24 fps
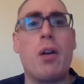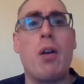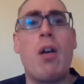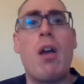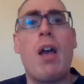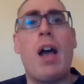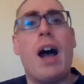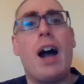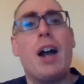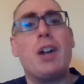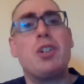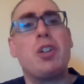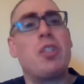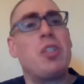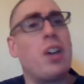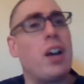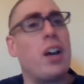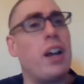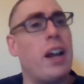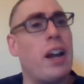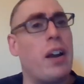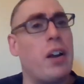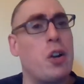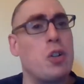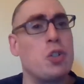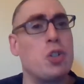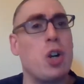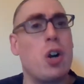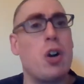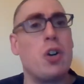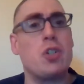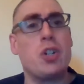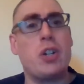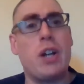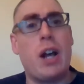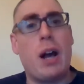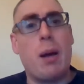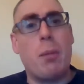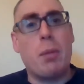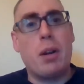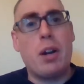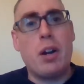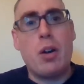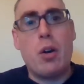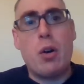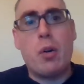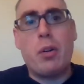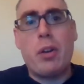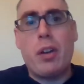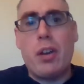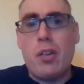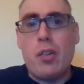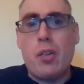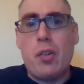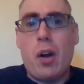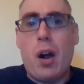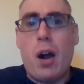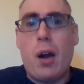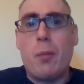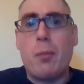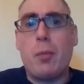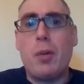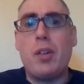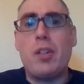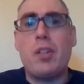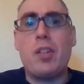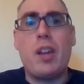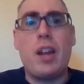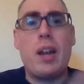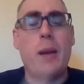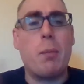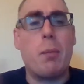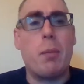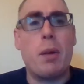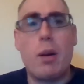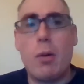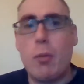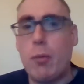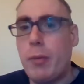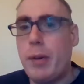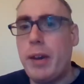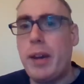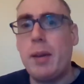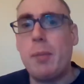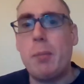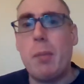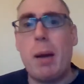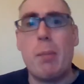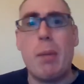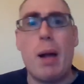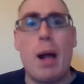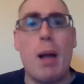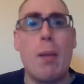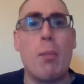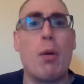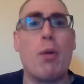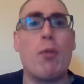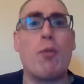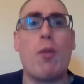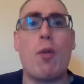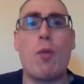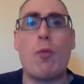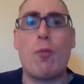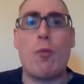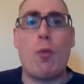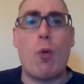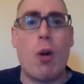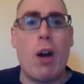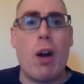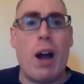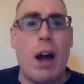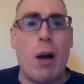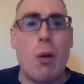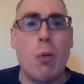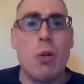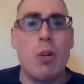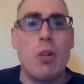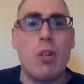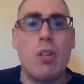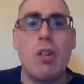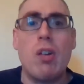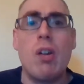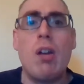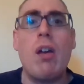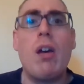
I just got out of church, now I'm going to go to this conference, then I'm going to read my Bible for four hours,